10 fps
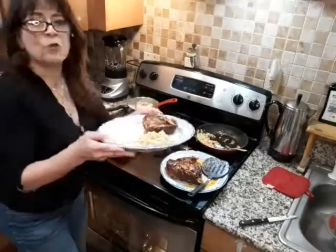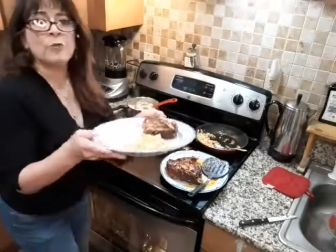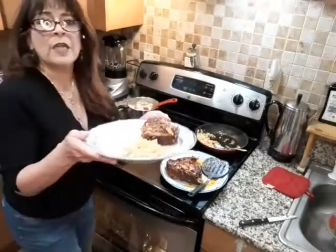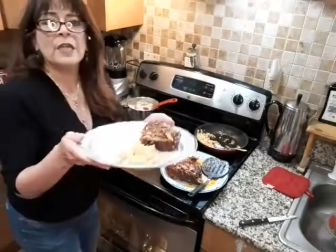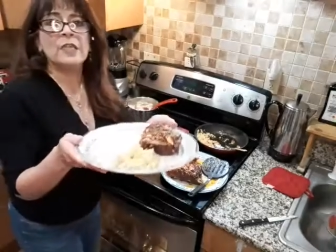your
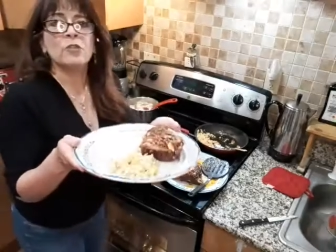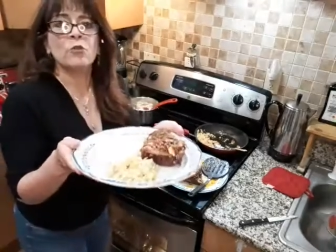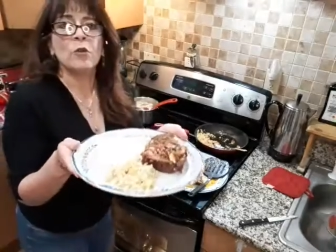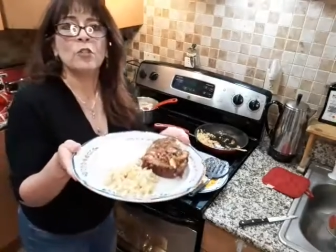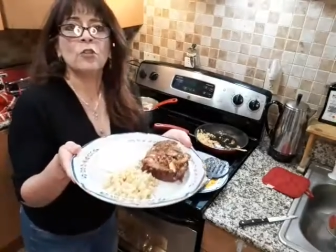plate is
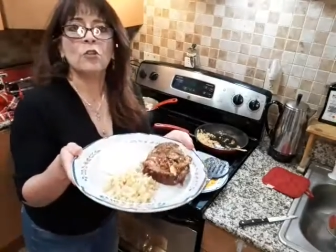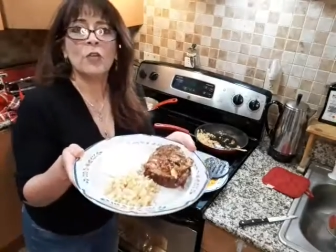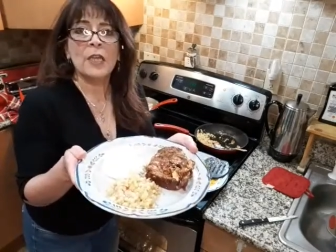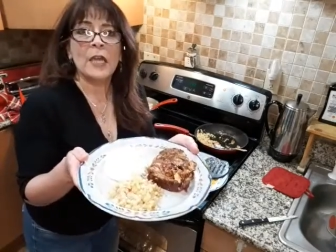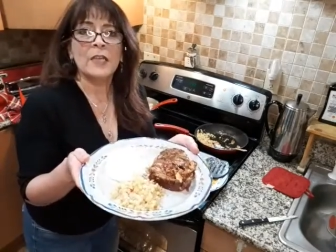going to
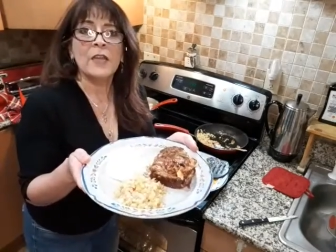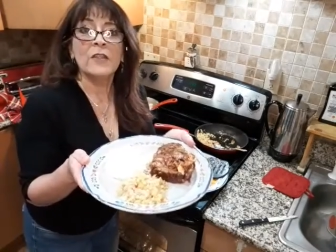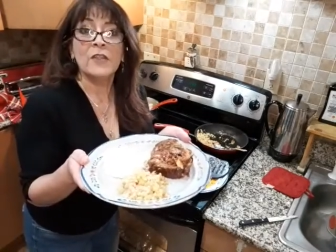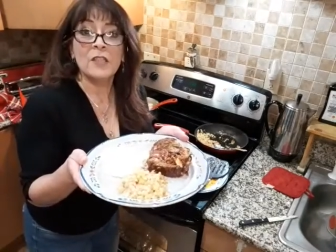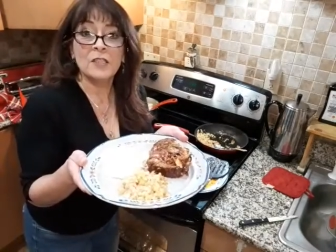look like.
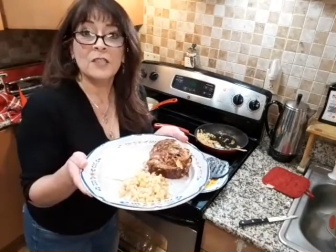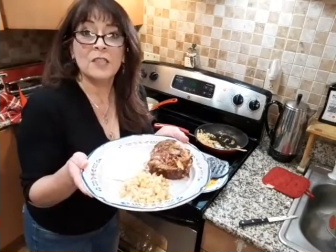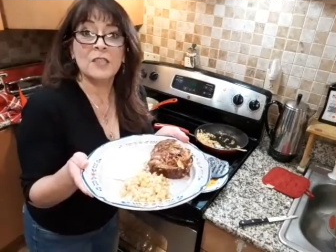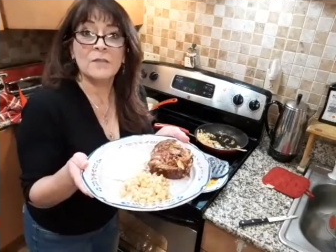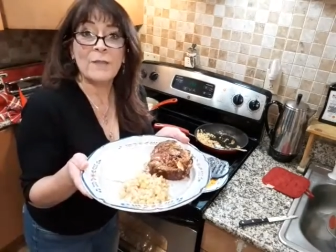This
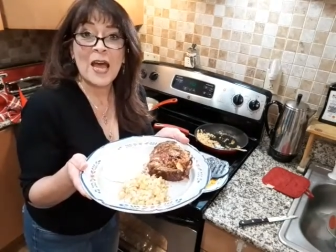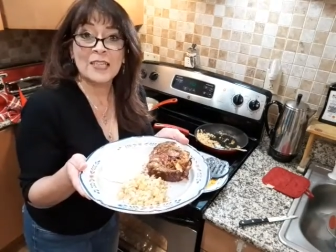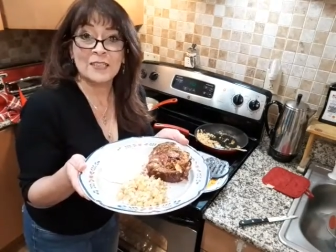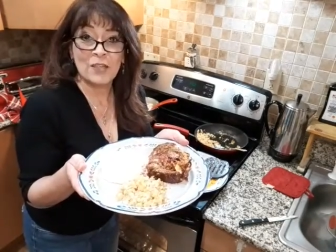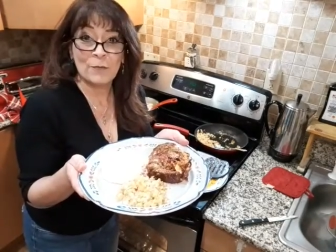is my
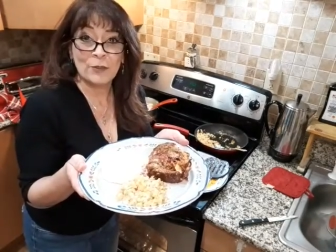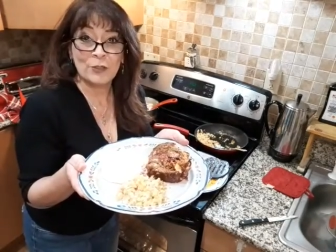supper